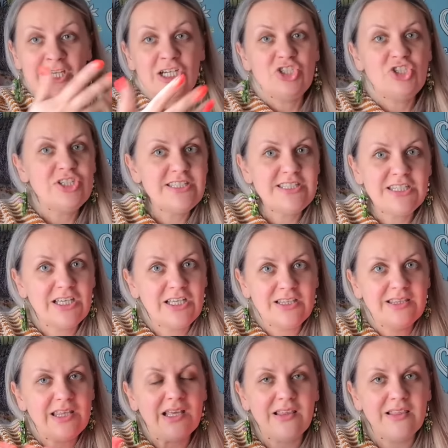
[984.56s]
just
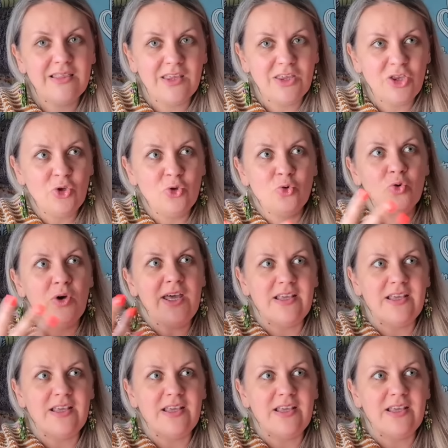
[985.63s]
the new